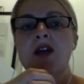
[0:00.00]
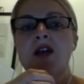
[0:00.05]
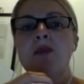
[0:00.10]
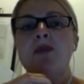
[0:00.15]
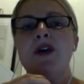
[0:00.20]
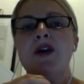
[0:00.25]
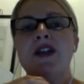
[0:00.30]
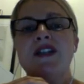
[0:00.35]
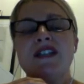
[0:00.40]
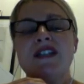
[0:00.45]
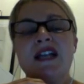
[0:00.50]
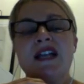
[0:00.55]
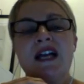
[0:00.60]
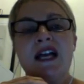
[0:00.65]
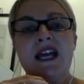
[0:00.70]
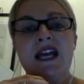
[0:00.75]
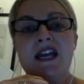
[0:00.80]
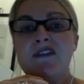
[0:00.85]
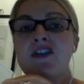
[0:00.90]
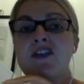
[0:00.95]
But
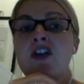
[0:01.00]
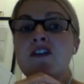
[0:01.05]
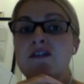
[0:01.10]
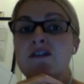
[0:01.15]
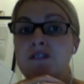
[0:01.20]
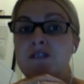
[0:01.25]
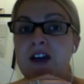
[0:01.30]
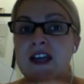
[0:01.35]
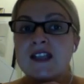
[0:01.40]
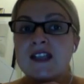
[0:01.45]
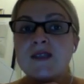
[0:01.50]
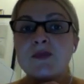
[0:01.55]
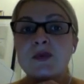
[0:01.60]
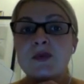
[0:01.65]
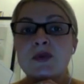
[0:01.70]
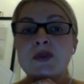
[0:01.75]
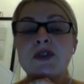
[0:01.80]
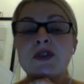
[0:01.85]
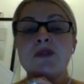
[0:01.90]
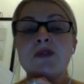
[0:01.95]
even on
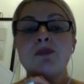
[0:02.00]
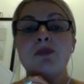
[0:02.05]
Facebook,